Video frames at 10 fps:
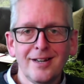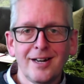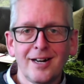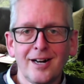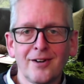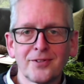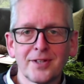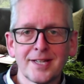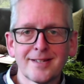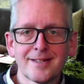after
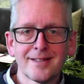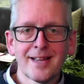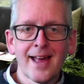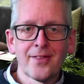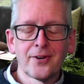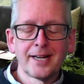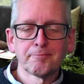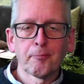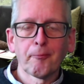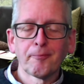this gathering.
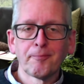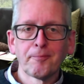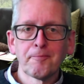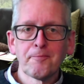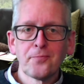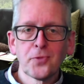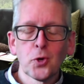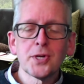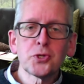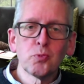
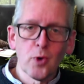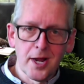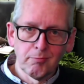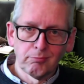Question one.